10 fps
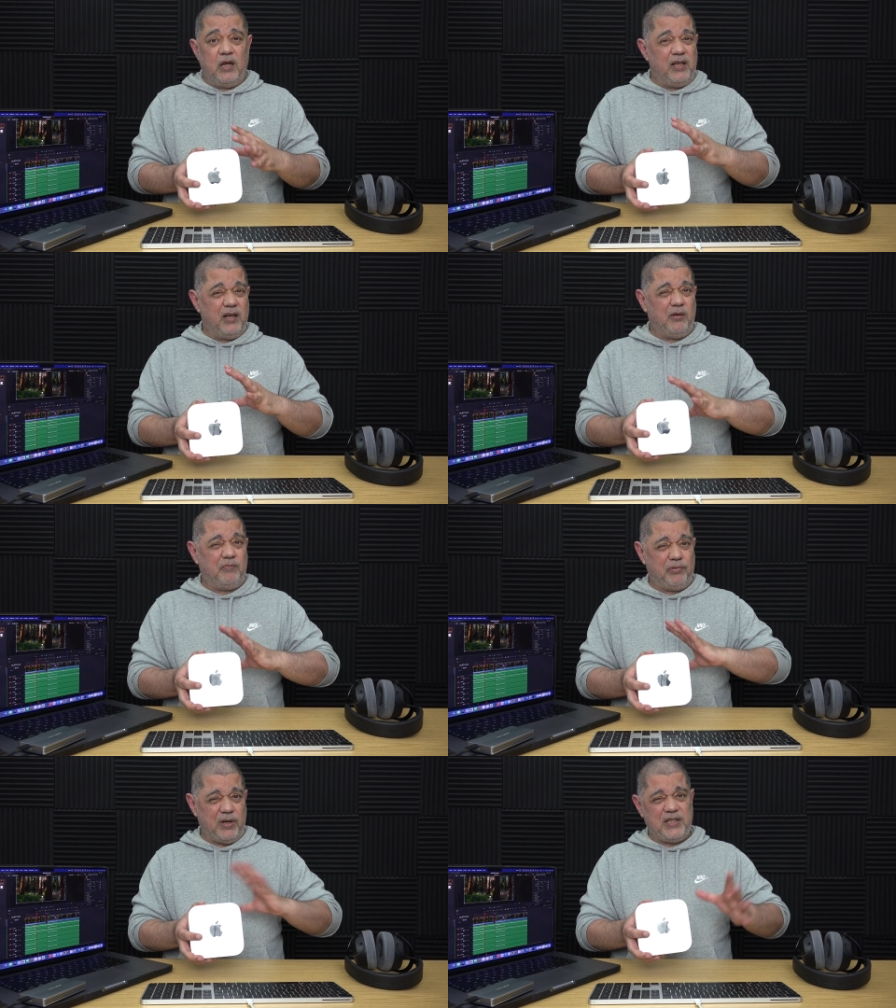you know,
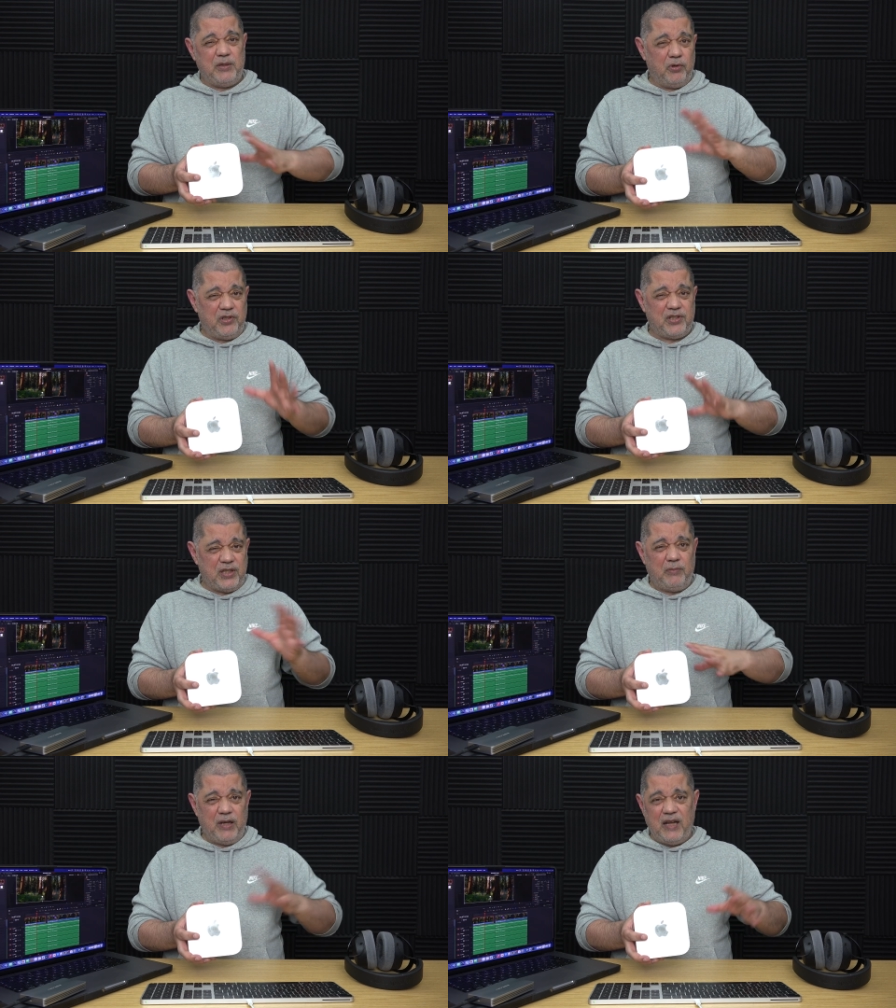pretty much
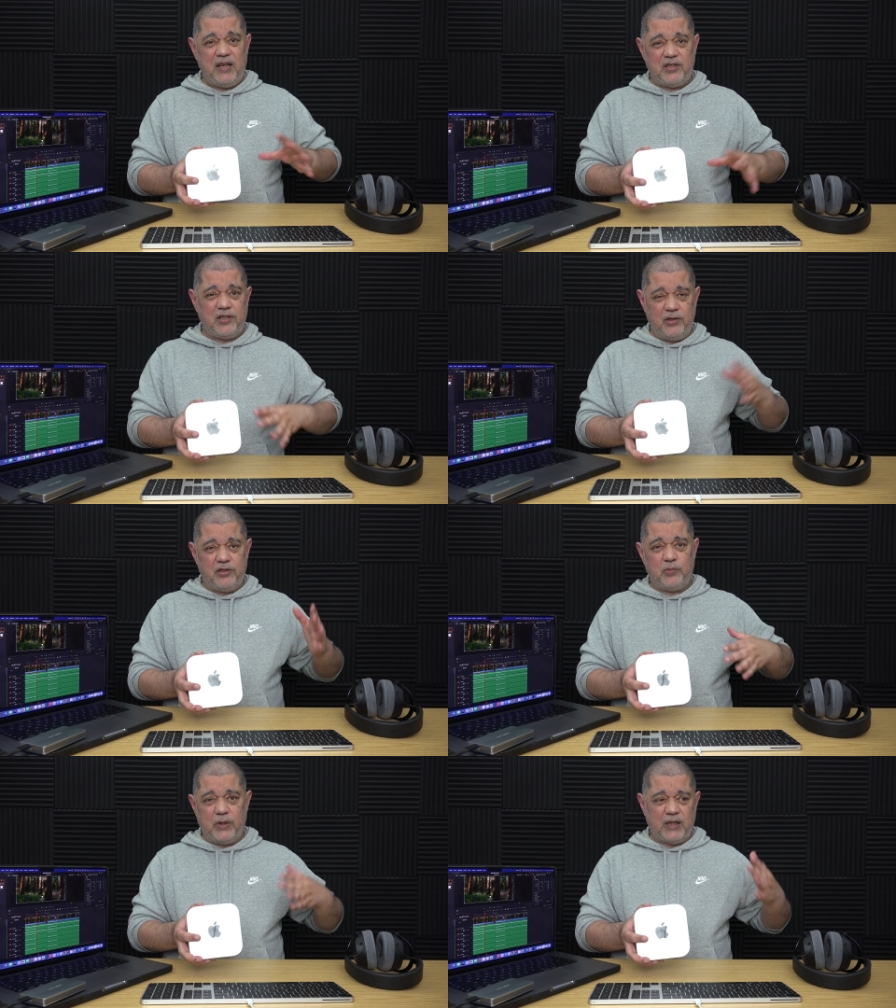similar
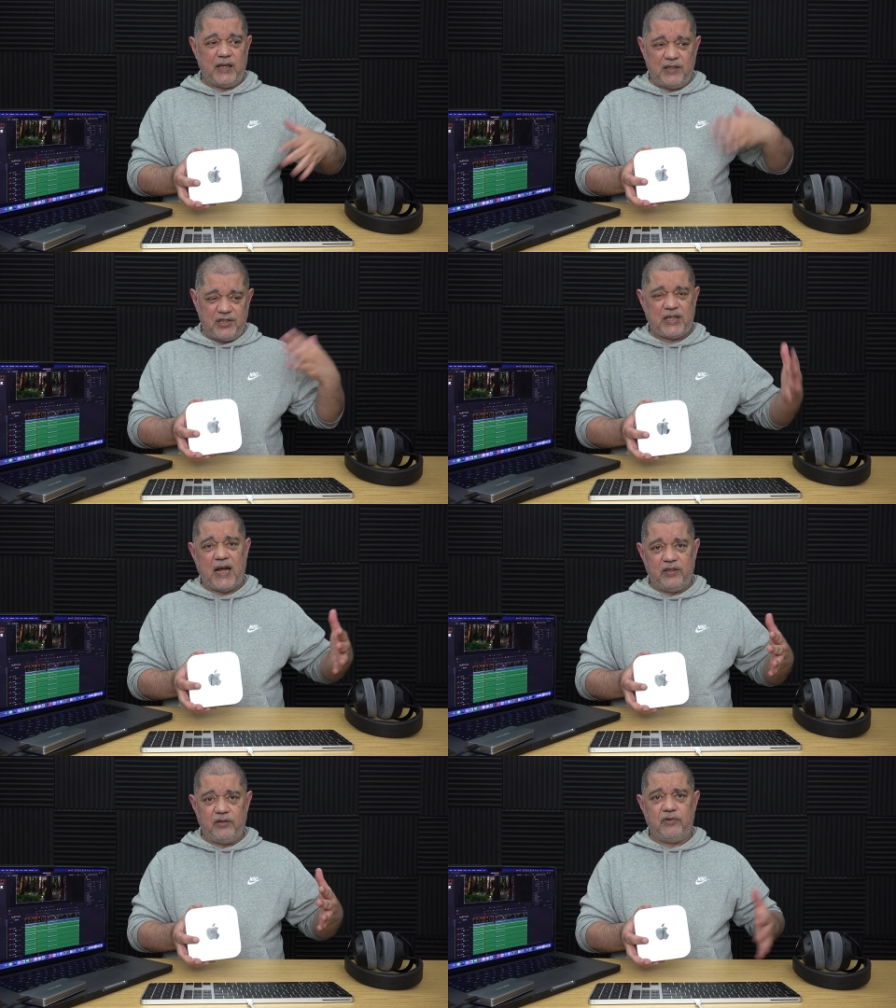issues with like the
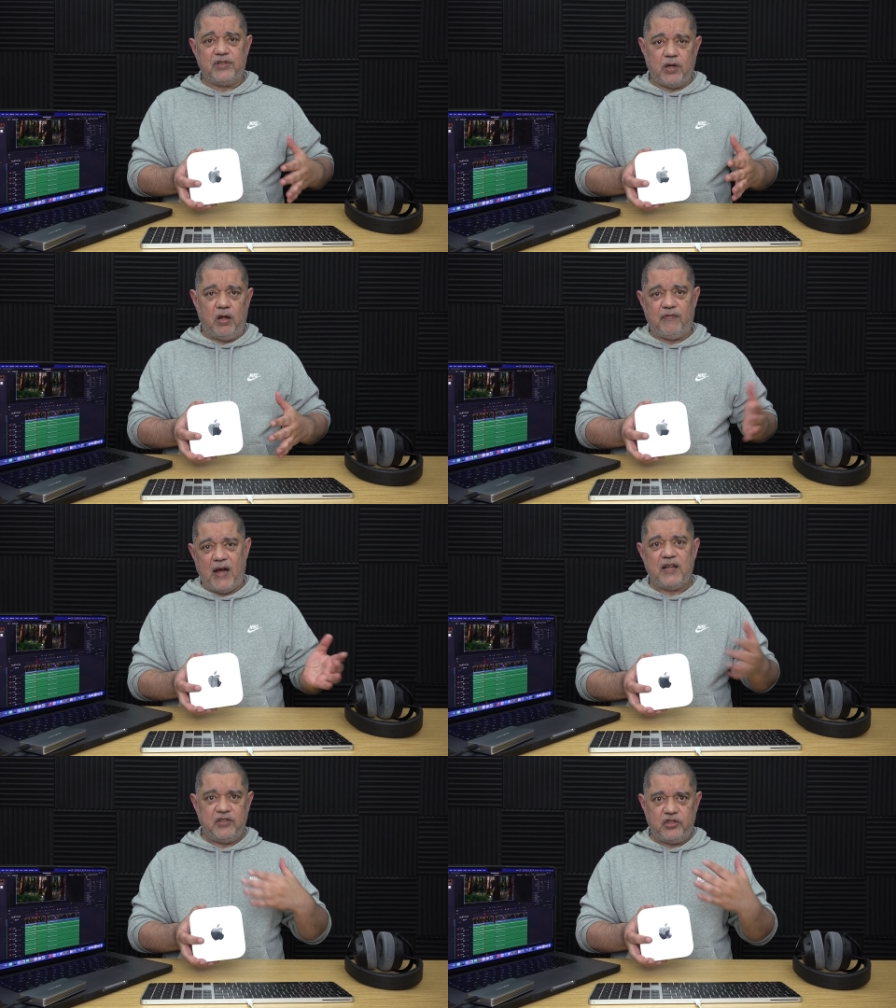standard Resolve
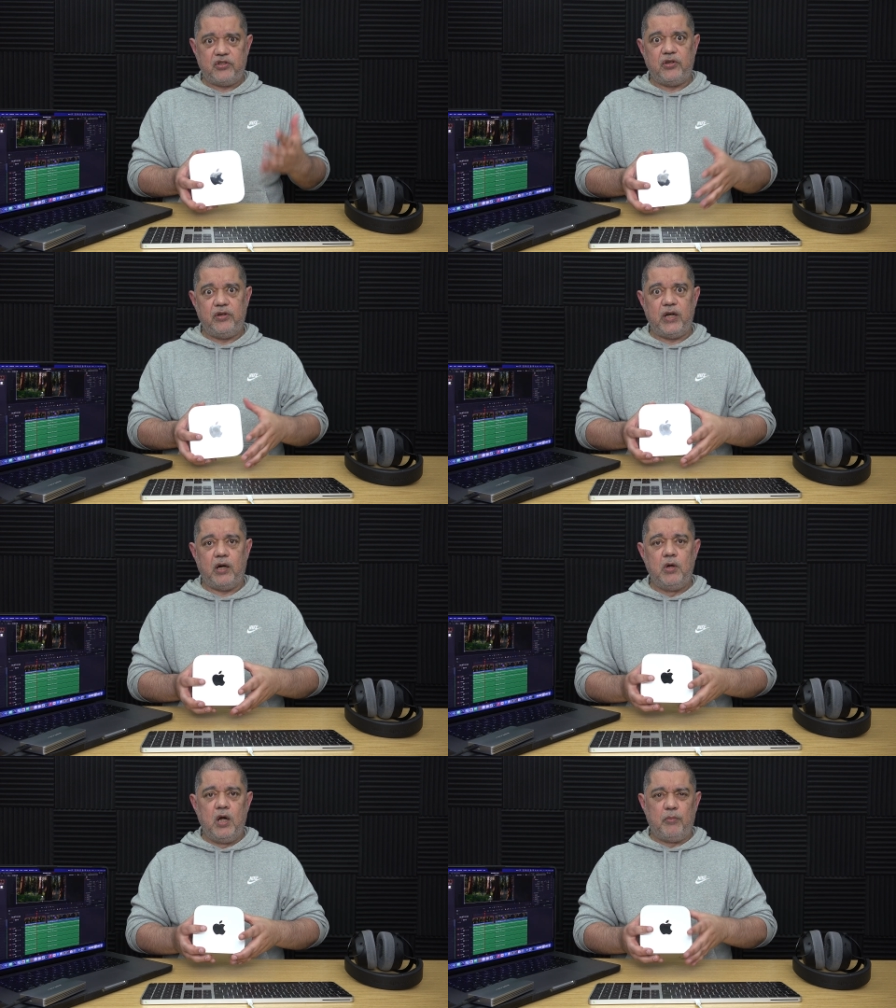and Studio.